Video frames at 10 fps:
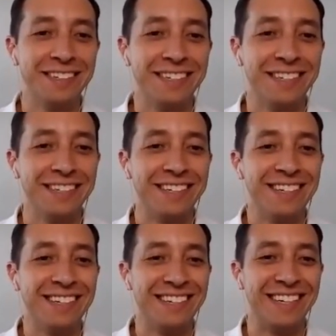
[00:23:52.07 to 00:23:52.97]

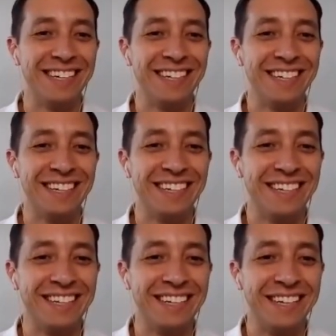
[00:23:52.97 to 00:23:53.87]

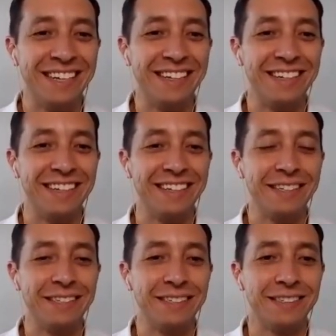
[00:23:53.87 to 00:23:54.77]

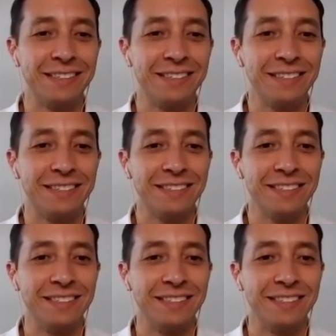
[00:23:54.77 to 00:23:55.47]
(silent)